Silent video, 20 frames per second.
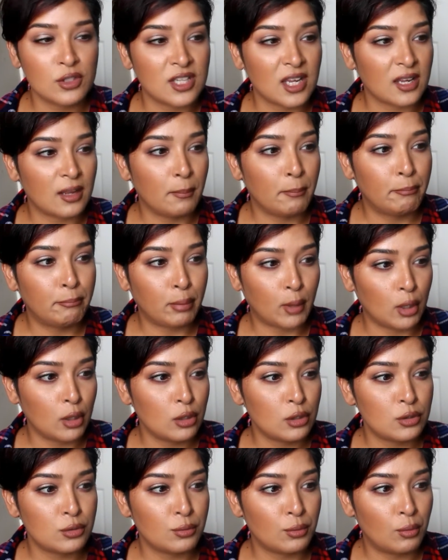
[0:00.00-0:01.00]
It's like a
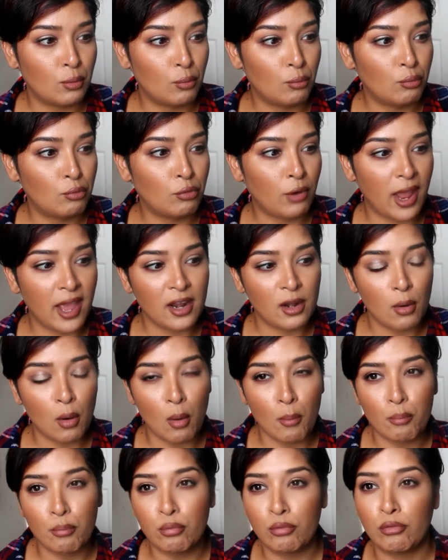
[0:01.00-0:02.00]
burnt red
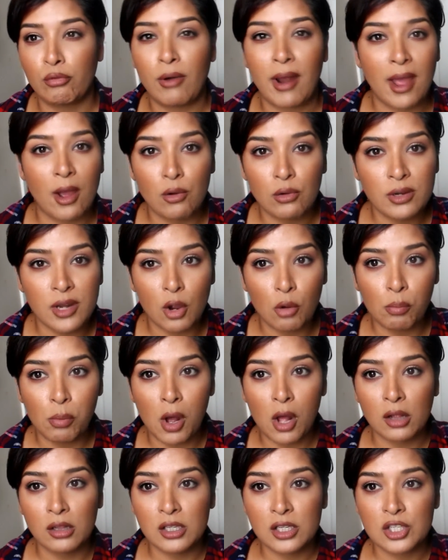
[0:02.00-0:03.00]
brown nail
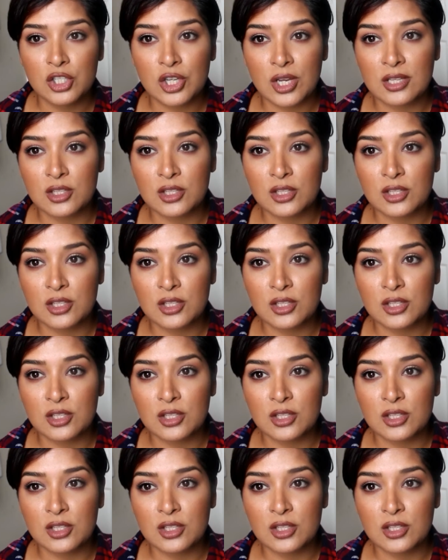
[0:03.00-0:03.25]
polish.